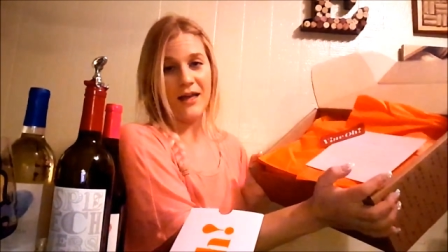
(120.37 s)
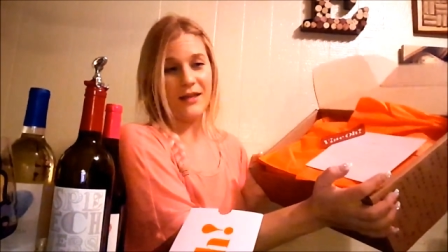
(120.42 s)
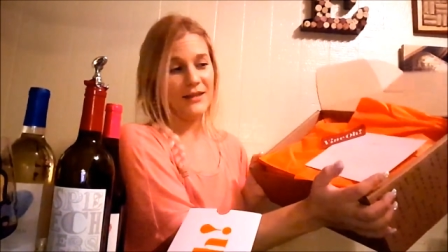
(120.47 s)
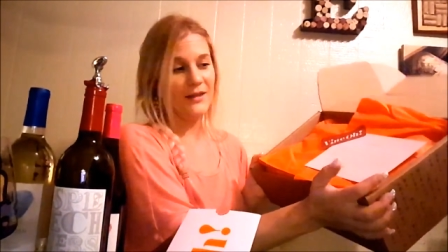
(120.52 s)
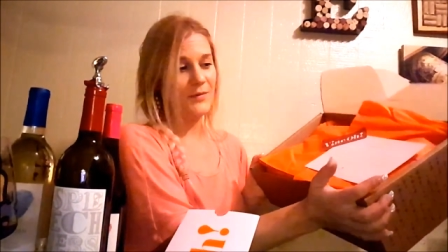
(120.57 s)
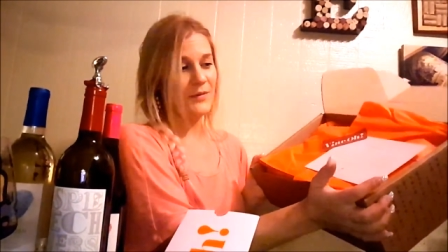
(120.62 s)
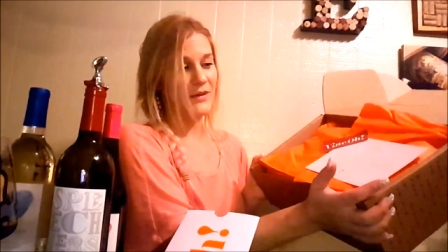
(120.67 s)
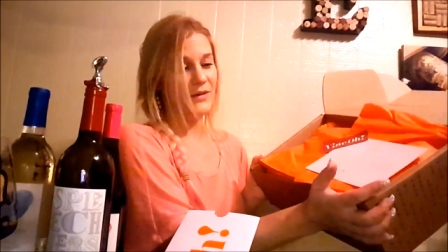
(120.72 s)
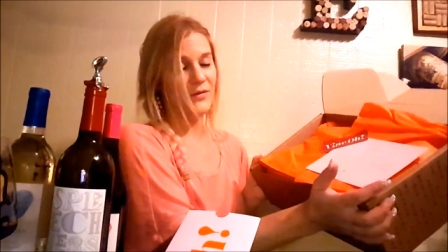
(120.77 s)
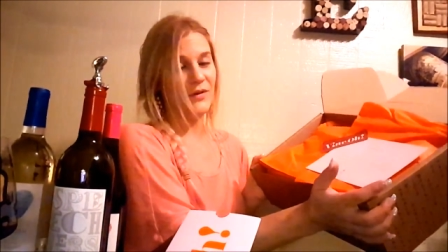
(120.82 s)

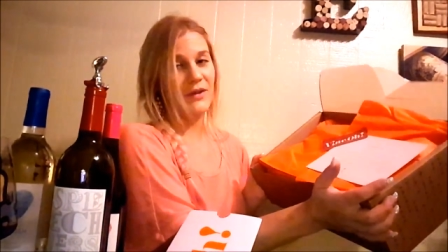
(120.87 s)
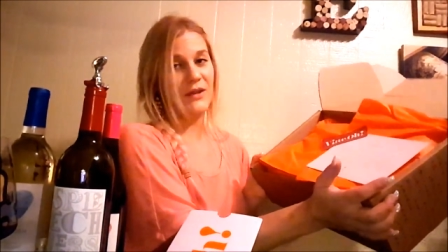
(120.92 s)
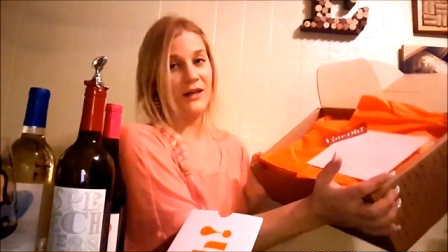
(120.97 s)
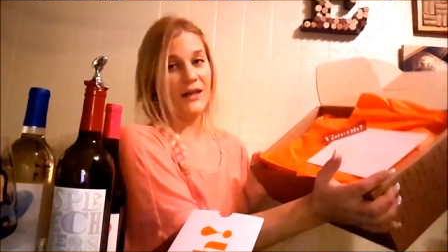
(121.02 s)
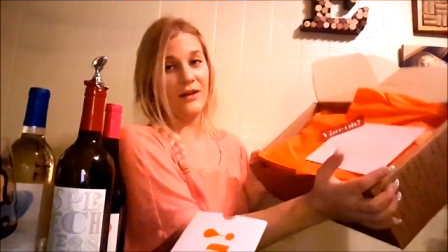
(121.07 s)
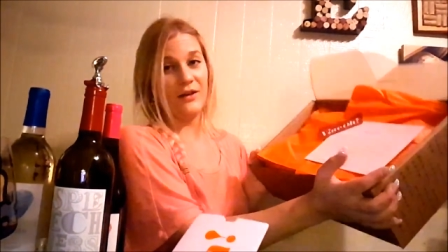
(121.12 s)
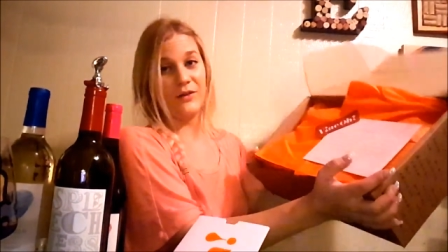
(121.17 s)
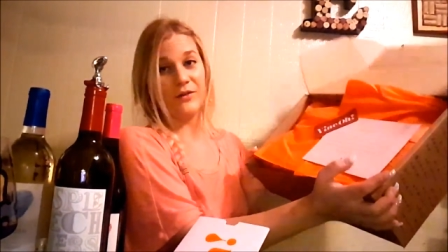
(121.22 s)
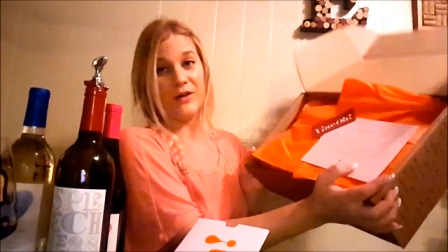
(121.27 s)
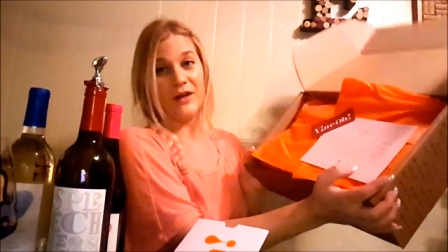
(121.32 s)
something's falling
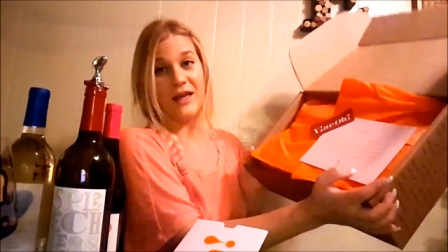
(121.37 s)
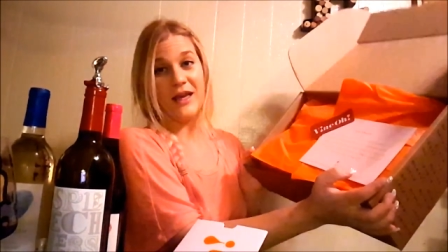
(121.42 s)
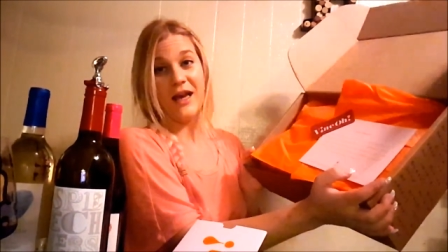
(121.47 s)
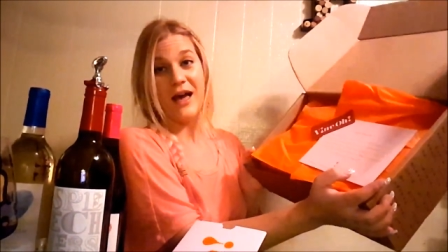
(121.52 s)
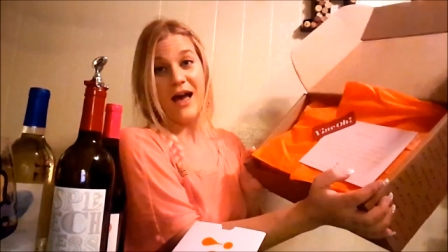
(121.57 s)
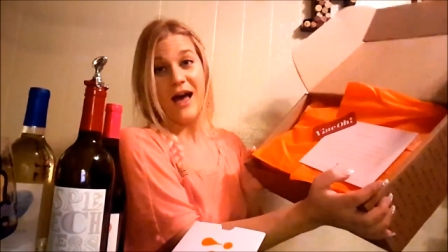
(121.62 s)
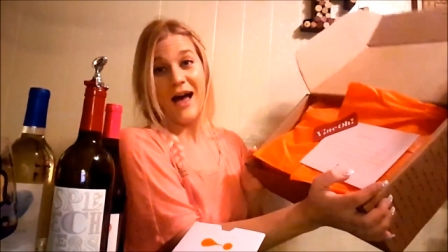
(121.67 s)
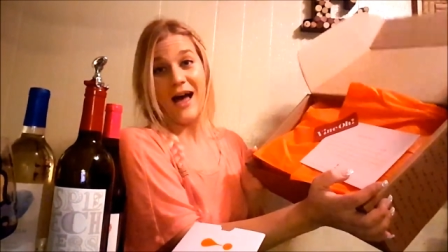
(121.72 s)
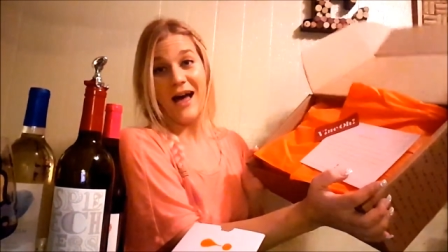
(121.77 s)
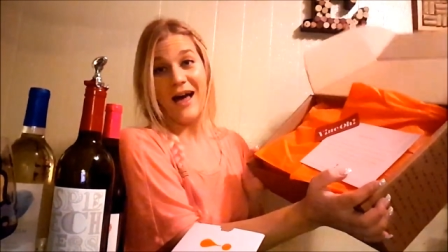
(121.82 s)
out already.
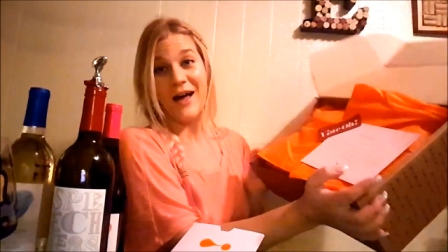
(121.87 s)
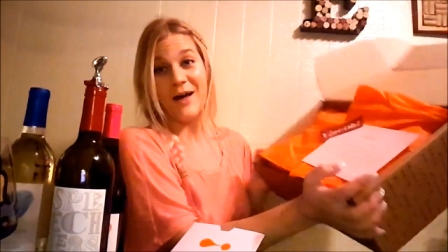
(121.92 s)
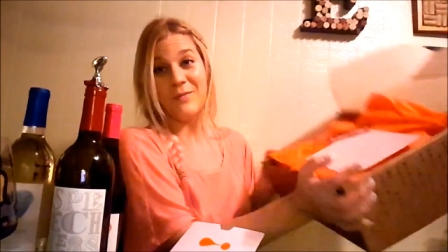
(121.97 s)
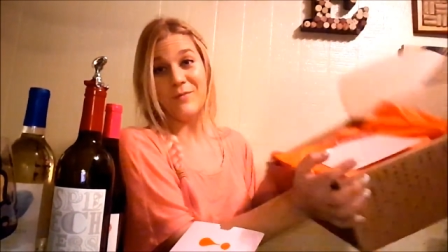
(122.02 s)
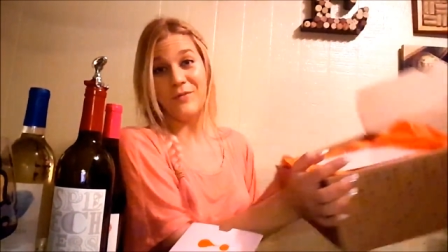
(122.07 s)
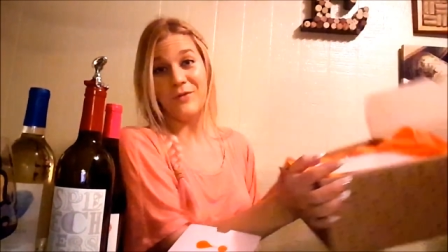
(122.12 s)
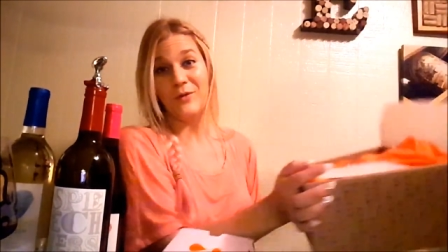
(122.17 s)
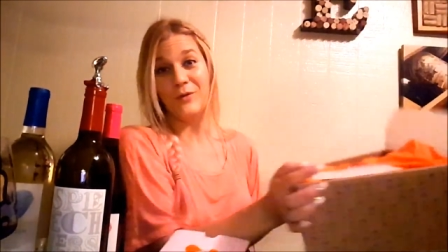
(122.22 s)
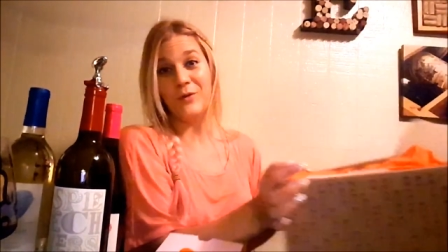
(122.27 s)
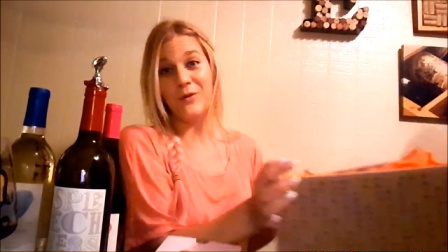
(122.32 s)

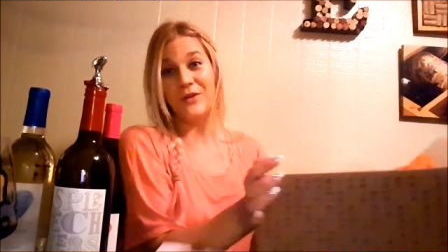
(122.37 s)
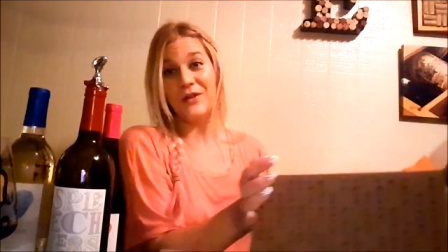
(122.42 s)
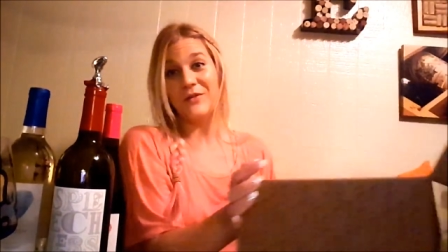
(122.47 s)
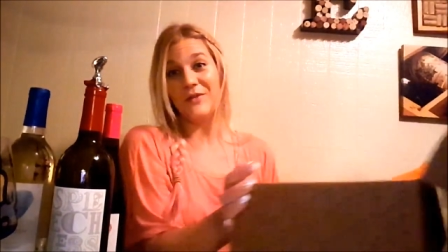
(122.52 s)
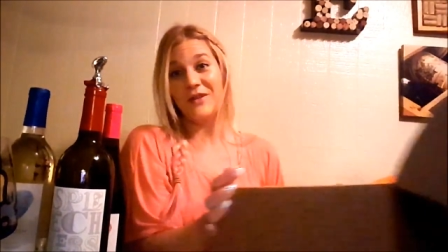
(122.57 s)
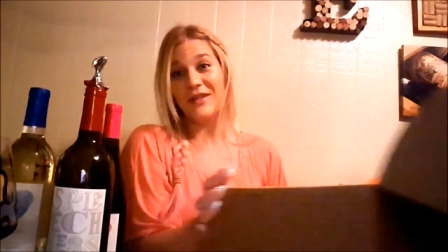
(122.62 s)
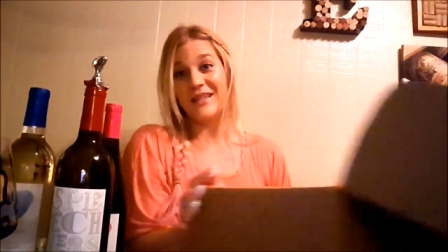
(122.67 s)
Um, full of